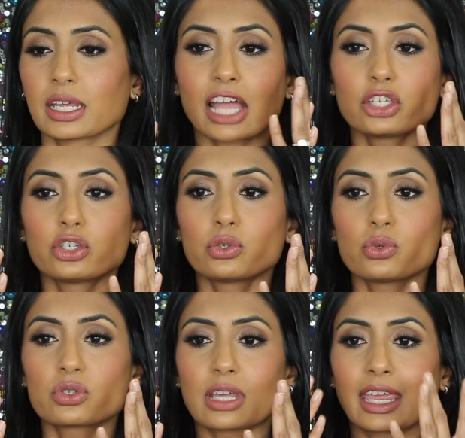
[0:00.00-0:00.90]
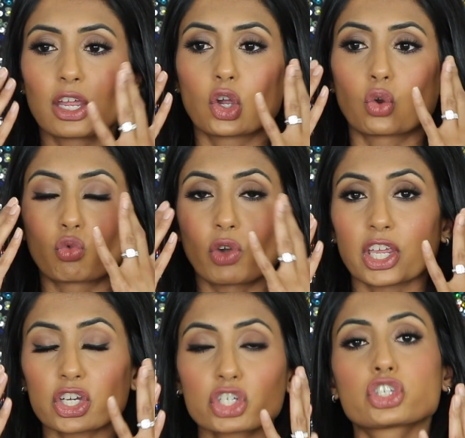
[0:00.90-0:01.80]
I used a
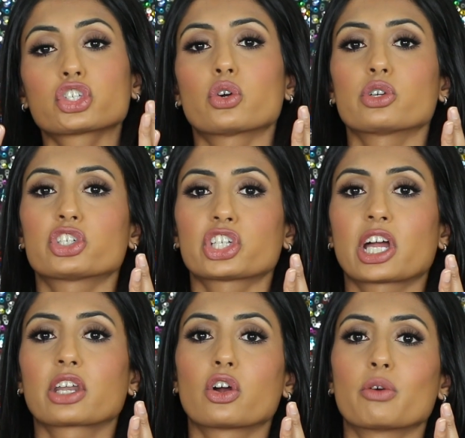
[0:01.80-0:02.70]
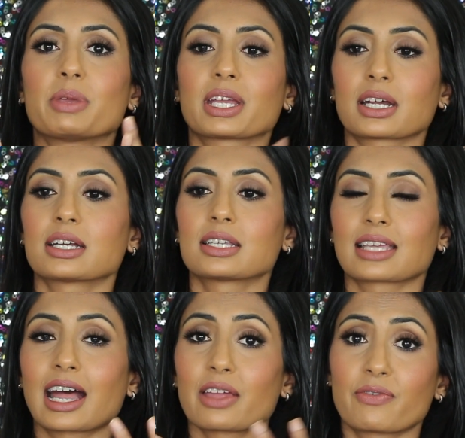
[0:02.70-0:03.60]
grayish tone shadow because I